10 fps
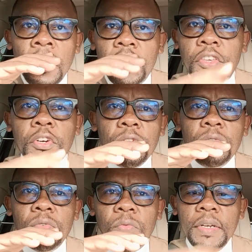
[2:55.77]

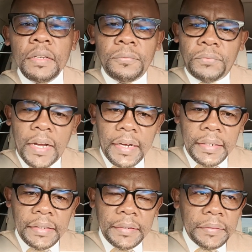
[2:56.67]
You will
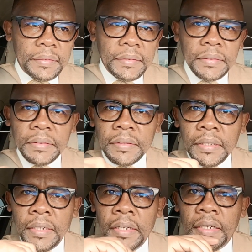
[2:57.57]
find
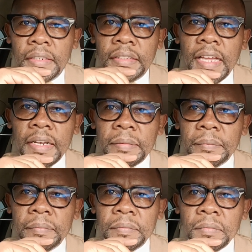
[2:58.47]
that
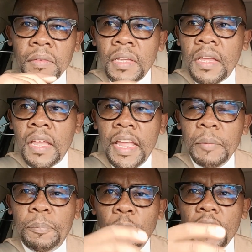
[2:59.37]

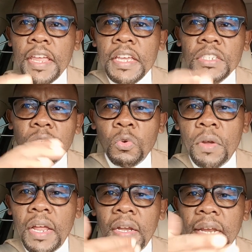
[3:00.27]
employees
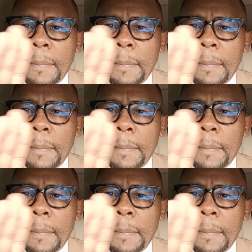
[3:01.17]
who end